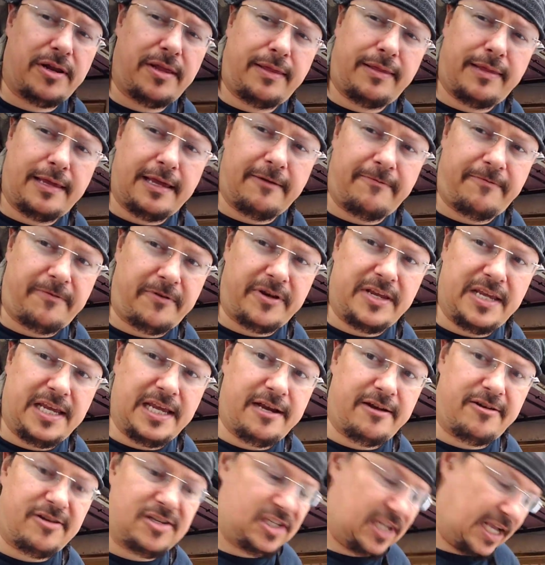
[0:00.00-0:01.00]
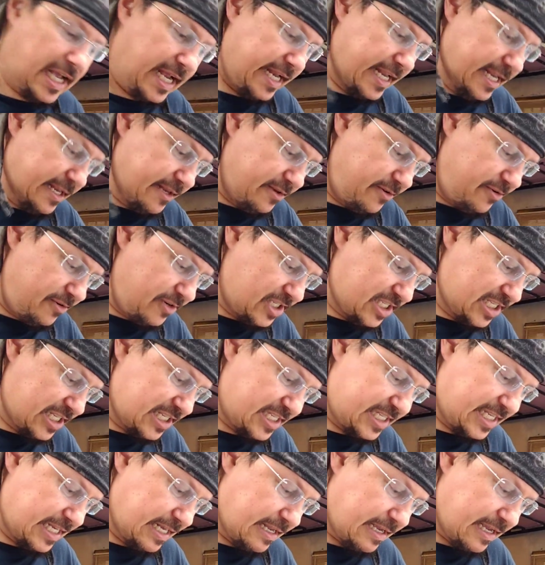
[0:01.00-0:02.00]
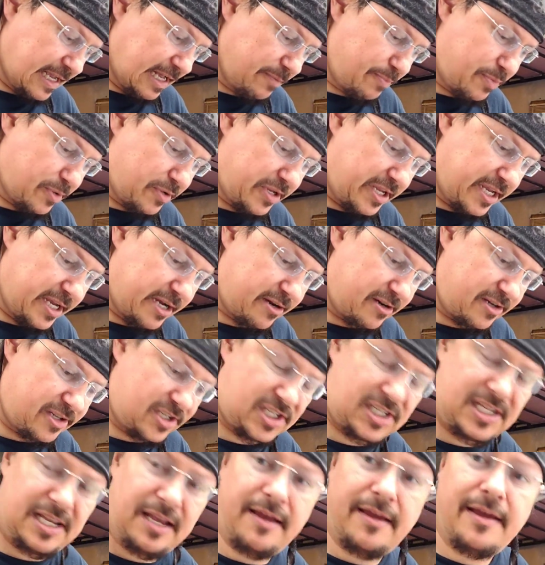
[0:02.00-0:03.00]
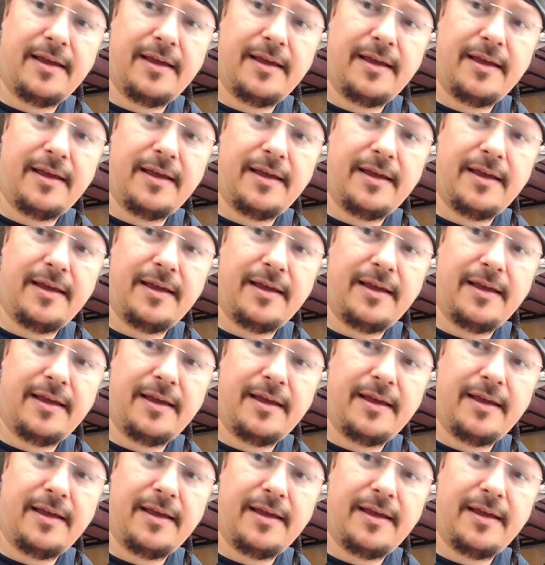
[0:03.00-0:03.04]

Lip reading: the thing for years. I didn't use this in a couple years,